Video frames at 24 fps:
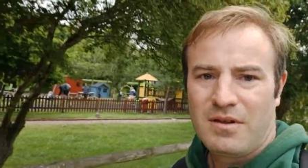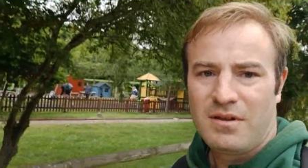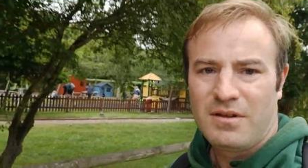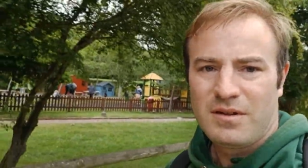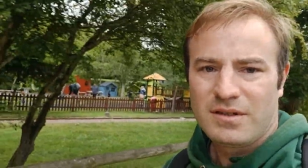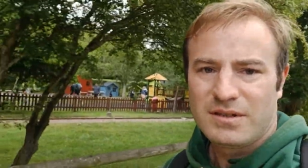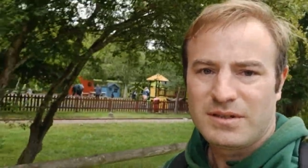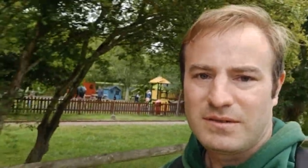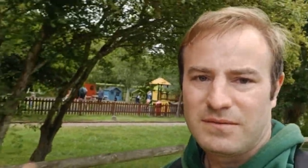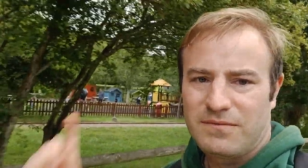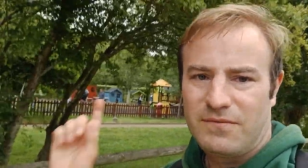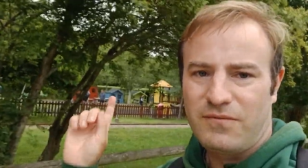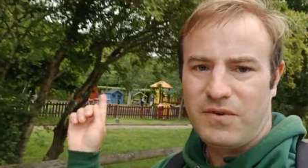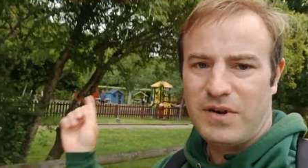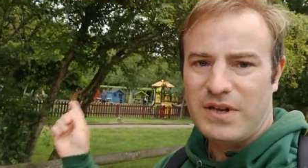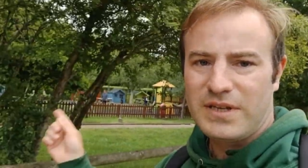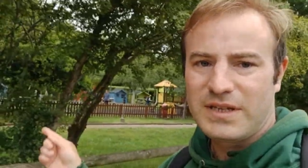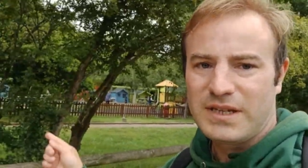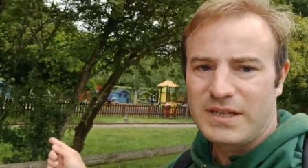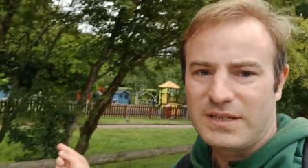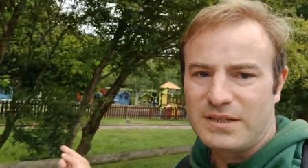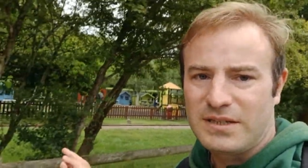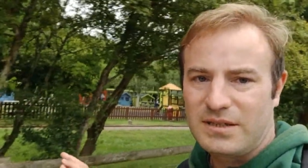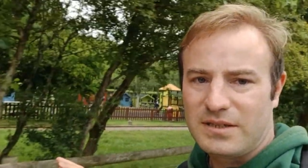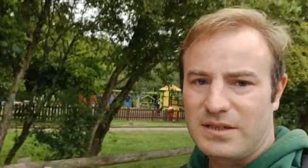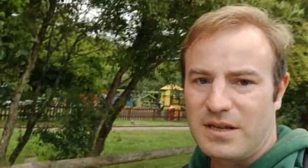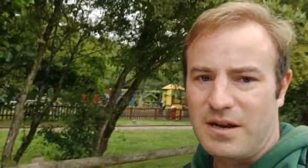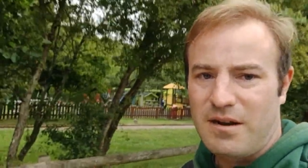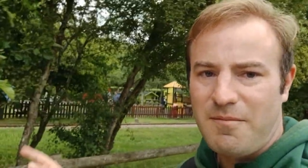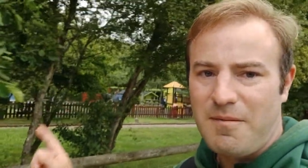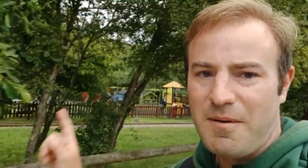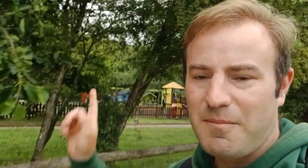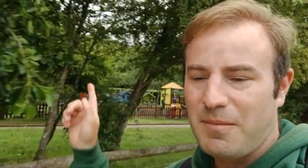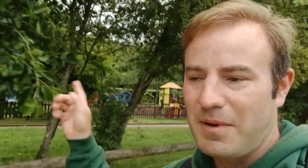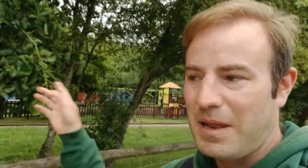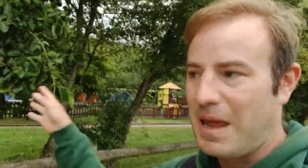three sisters and I
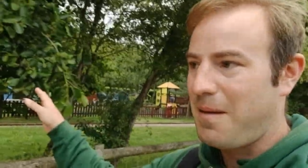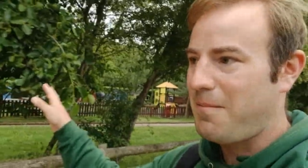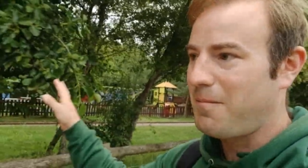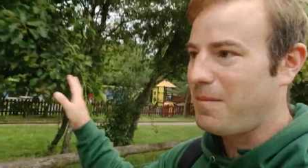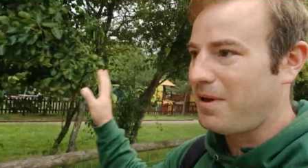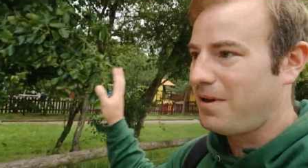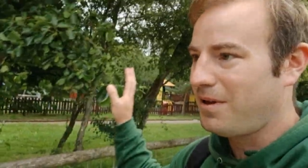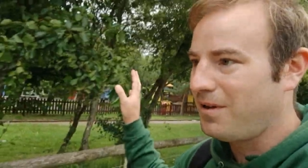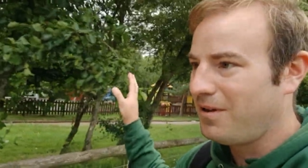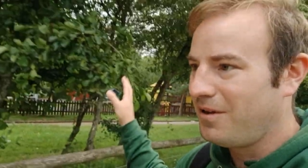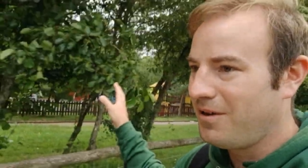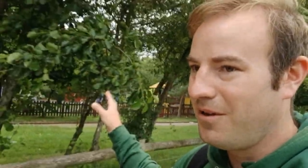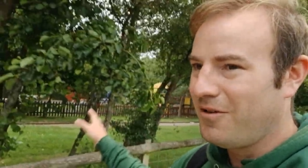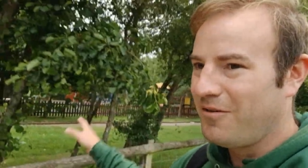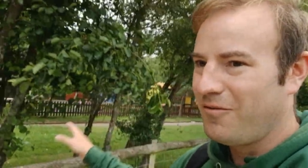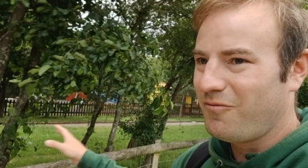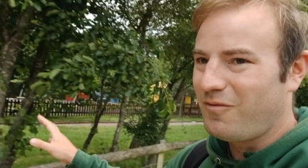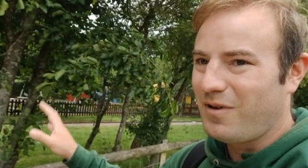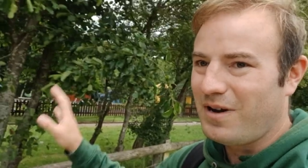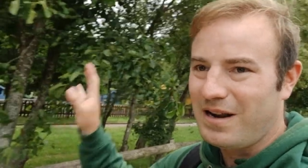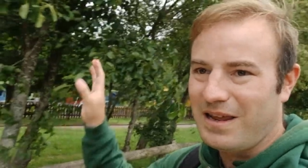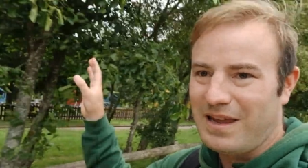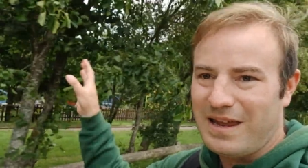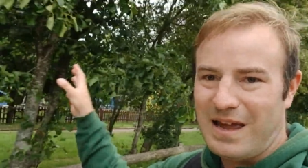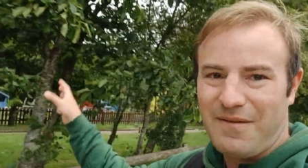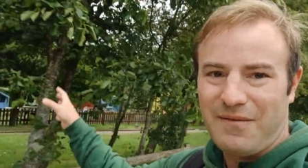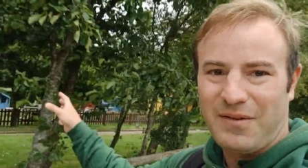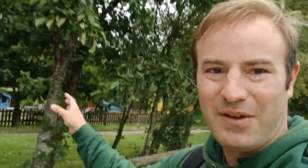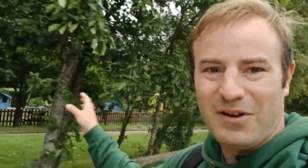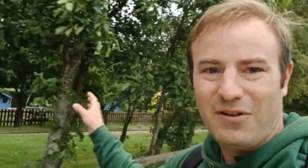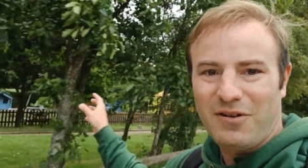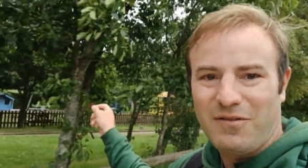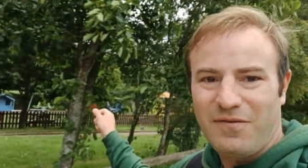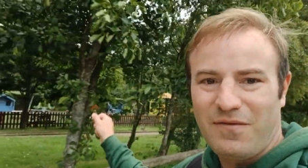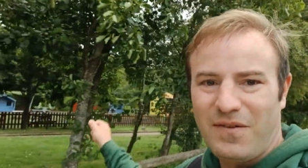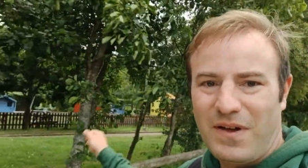remember them really having a
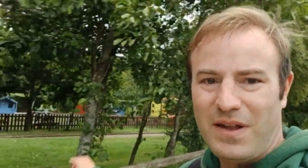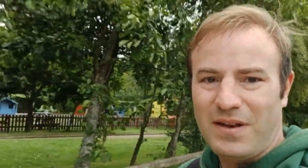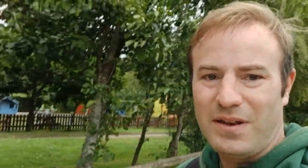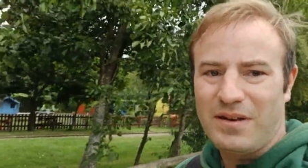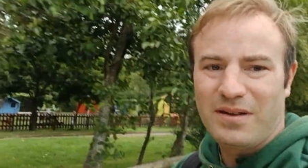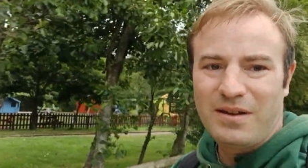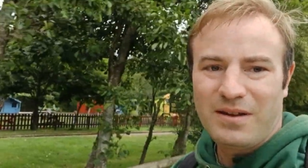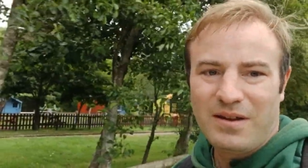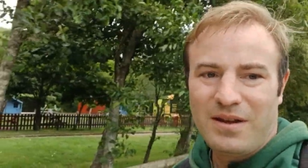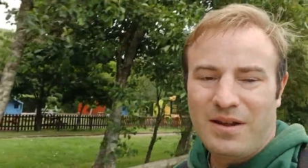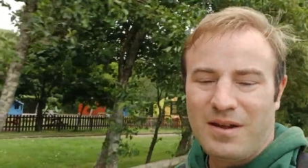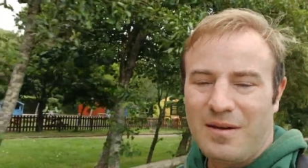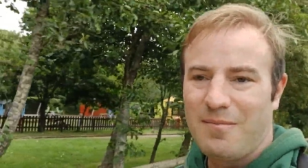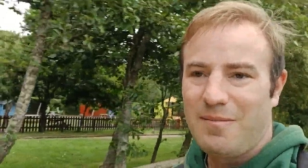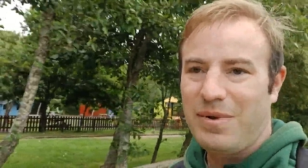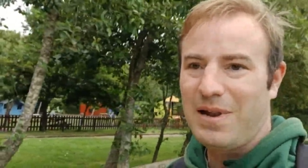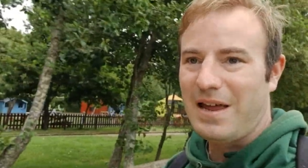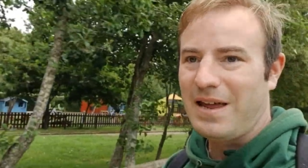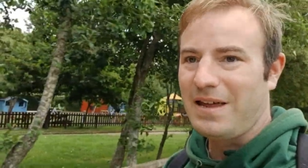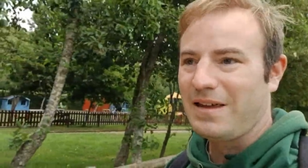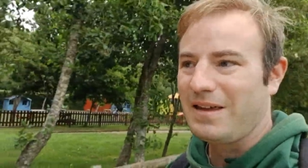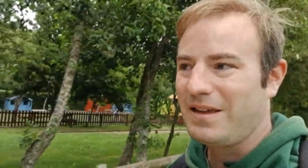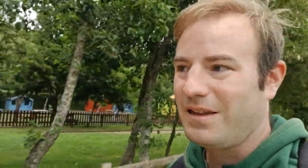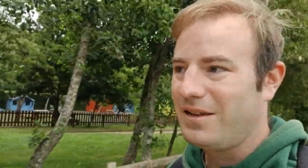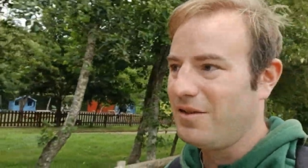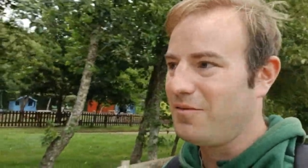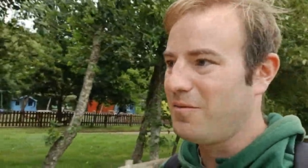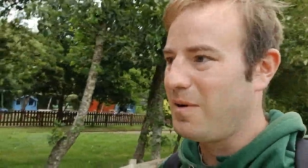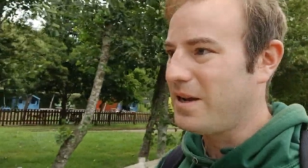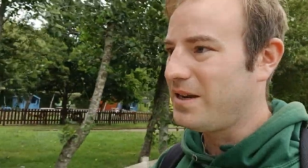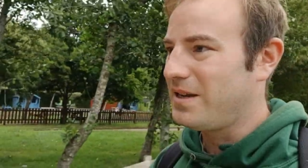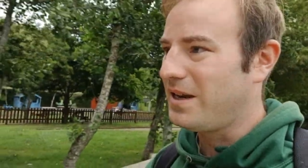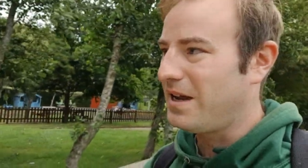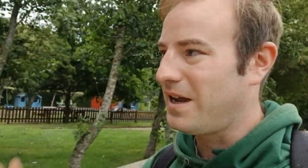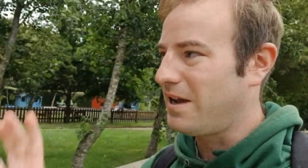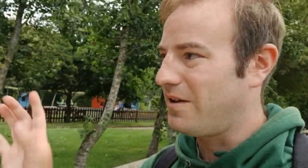lot of fun playing in the
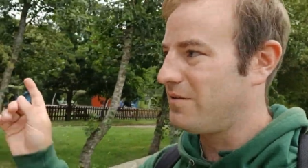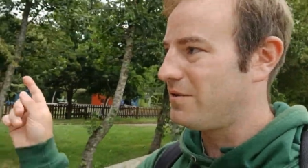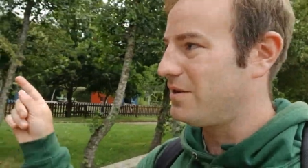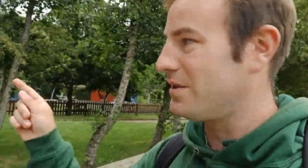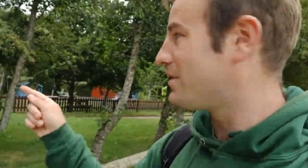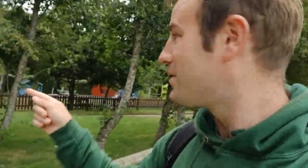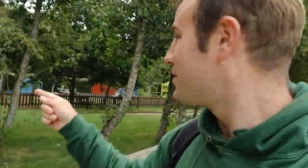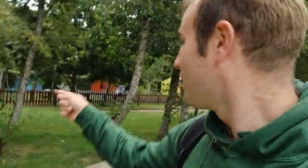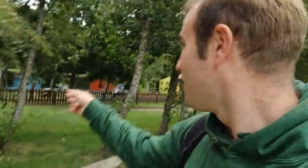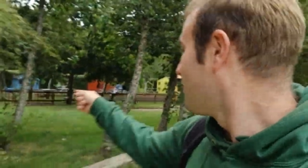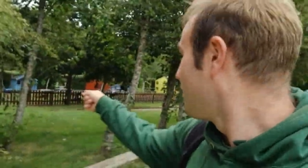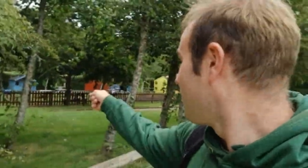Wendy houses,